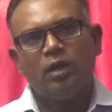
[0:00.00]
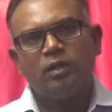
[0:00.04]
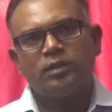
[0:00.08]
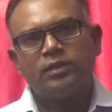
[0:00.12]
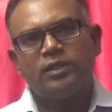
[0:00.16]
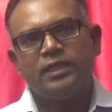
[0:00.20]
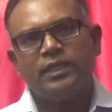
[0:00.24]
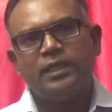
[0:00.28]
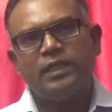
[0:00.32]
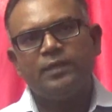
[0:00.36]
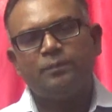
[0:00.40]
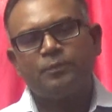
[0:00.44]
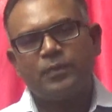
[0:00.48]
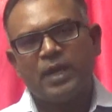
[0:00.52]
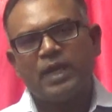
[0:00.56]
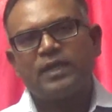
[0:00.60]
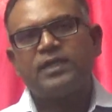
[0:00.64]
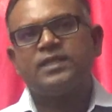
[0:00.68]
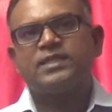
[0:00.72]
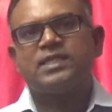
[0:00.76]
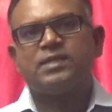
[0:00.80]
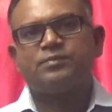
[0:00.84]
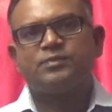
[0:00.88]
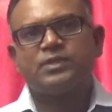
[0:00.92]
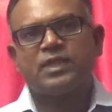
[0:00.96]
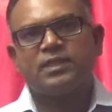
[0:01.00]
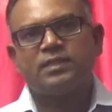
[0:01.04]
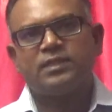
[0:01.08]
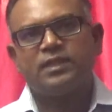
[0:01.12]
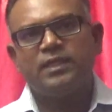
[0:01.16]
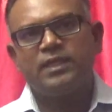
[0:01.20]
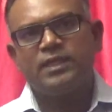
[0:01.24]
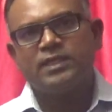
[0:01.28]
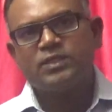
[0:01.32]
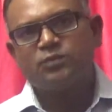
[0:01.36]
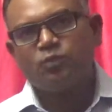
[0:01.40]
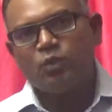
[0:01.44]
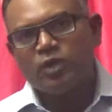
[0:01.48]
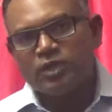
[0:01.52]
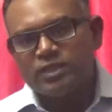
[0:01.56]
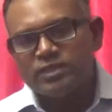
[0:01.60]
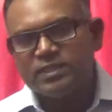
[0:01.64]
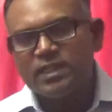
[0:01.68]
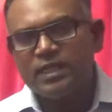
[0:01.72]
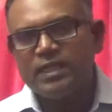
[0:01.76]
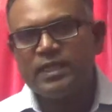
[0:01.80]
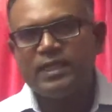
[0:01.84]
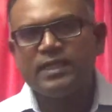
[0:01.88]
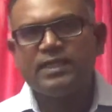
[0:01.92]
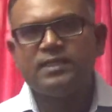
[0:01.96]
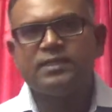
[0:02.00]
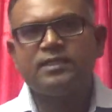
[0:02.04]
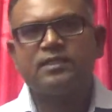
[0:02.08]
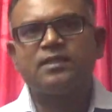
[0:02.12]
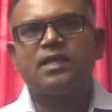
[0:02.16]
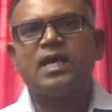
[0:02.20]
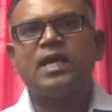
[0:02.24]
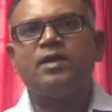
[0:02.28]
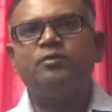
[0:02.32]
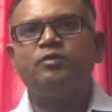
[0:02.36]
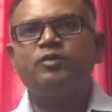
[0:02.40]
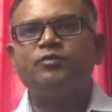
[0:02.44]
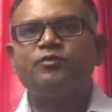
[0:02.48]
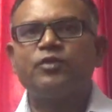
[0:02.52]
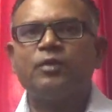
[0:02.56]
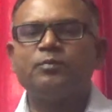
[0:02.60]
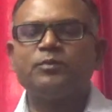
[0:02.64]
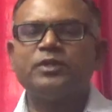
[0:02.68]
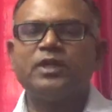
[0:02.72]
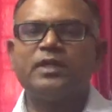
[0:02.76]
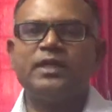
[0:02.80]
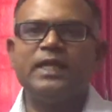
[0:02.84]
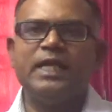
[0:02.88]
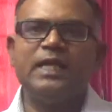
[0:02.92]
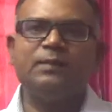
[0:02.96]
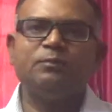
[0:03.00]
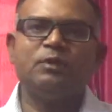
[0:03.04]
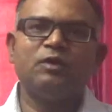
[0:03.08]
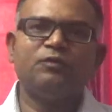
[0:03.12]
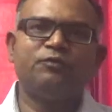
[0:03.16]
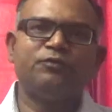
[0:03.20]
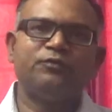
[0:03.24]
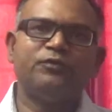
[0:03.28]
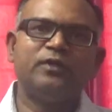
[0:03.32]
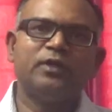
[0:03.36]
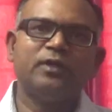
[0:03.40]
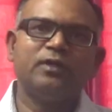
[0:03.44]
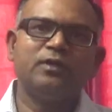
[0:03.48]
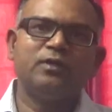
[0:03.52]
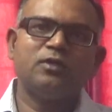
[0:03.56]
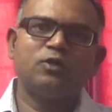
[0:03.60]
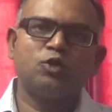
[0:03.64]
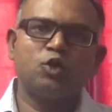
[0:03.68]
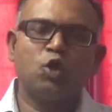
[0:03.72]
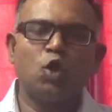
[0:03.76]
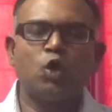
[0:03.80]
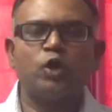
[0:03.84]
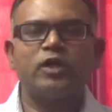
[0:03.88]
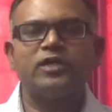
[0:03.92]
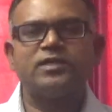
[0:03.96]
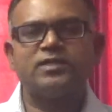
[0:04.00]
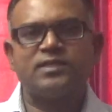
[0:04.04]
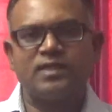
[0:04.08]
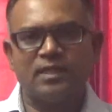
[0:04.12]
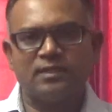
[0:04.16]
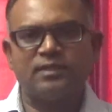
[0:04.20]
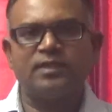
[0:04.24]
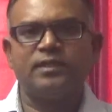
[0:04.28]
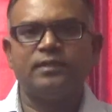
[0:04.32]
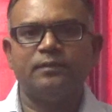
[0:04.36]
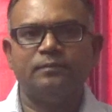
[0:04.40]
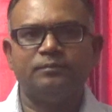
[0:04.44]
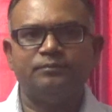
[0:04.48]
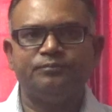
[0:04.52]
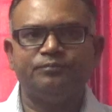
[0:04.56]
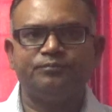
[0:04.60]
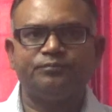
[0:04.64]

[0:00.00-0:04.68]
the practice of Sati is originally derived from the name of the goddess Sati,